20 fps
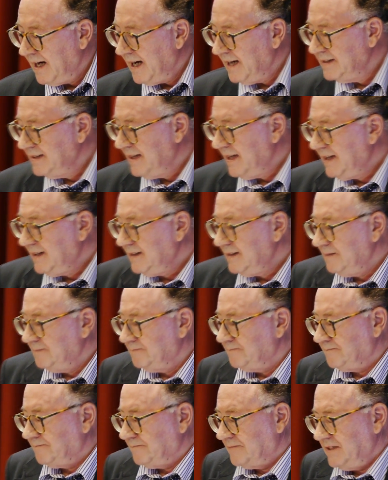And then,
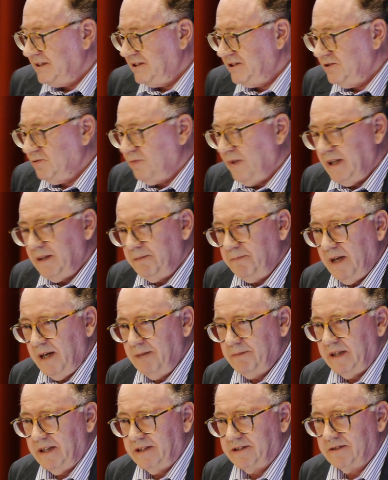this is where the
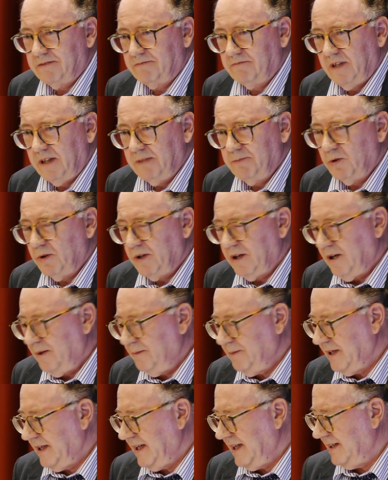poem gets rather more
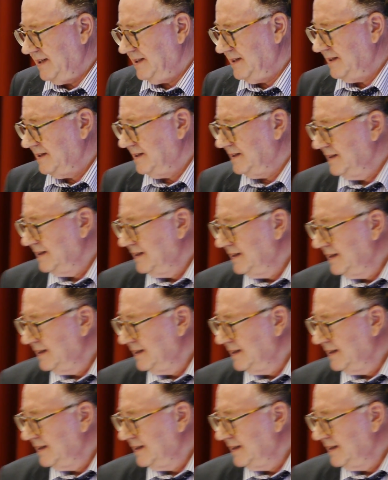complicated.